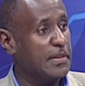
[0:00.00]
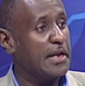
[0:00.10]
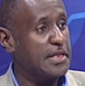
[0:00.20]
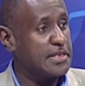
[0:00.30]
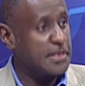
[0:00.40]

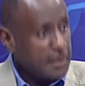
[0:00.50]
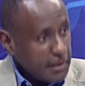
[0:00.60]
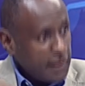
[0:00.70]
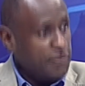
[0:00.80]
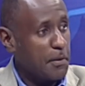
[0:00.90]
That is,
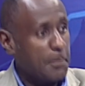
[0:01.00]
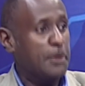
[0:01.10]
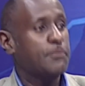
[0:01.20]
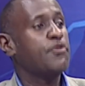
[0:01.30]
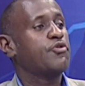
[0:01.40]

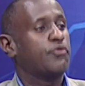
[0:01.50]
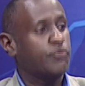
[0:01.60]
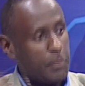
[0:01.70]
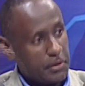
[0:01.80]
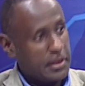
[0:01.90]
Ethiopian
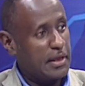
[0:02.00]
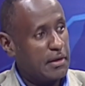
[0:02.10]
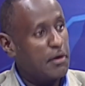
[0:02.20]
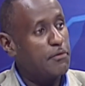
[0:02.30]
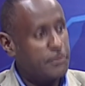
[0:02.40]
officials
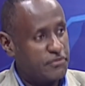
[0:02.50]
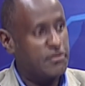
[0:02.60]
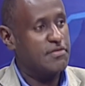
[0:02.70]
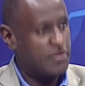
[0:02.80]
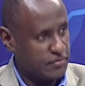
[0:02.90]
working
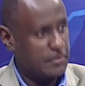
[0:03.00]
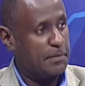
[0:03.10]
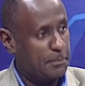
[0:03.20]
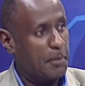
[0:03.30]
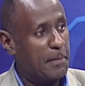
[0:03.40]
overseas as
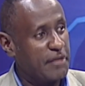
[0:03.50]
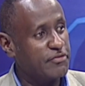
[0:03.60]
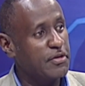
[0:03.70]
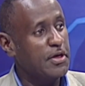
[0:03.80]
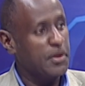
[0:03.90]

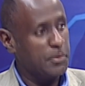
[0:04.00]
diplomats